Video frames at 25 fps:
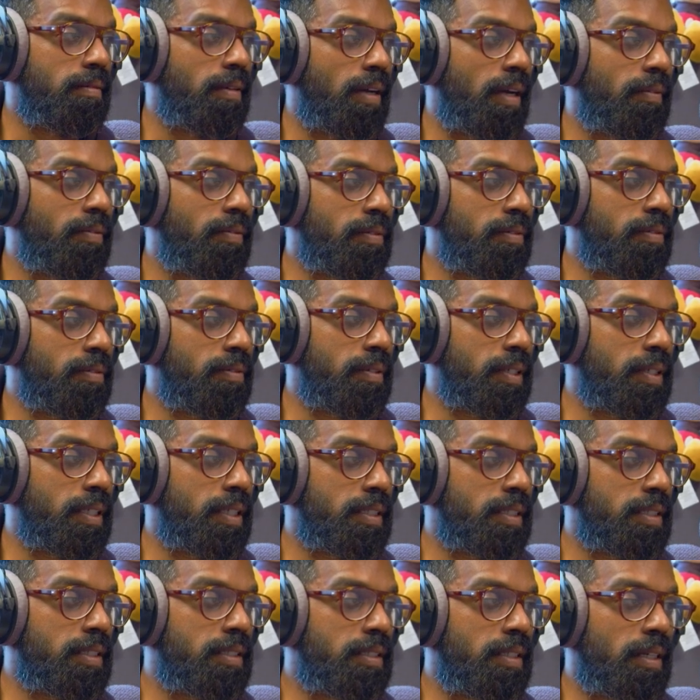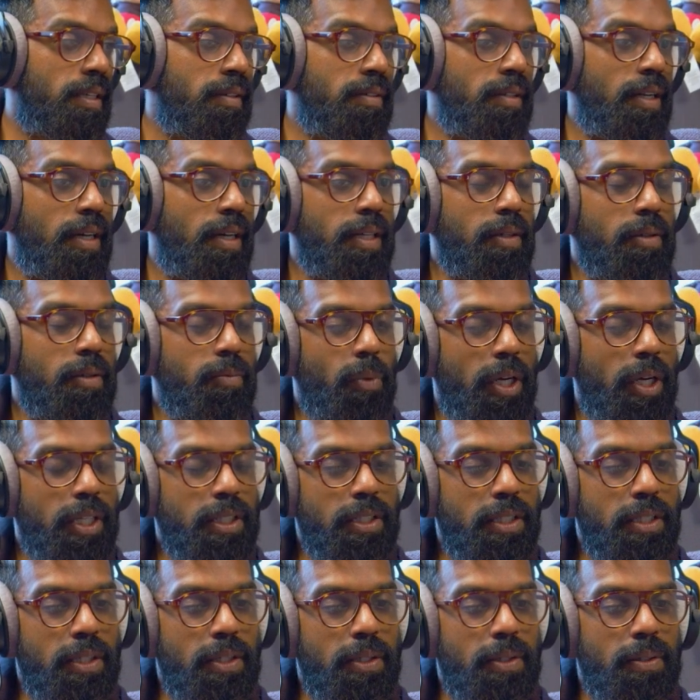having 3 kids yourself, like, when
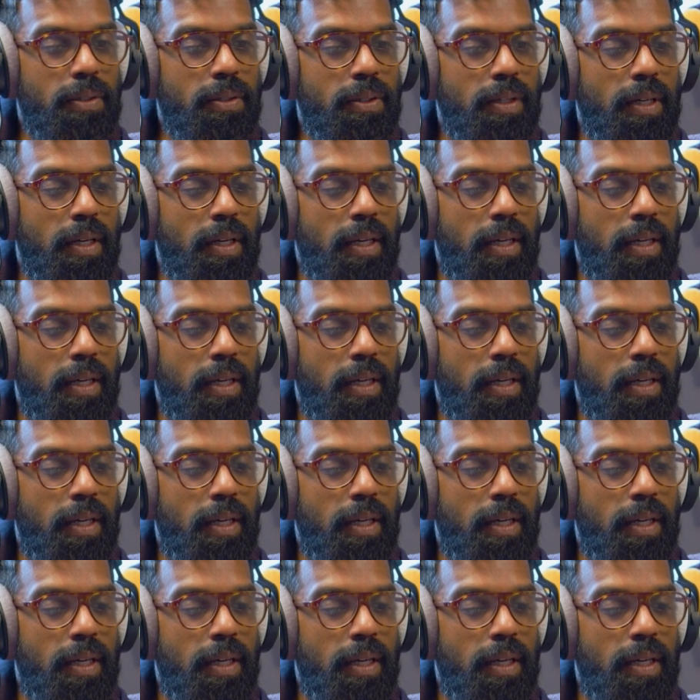you,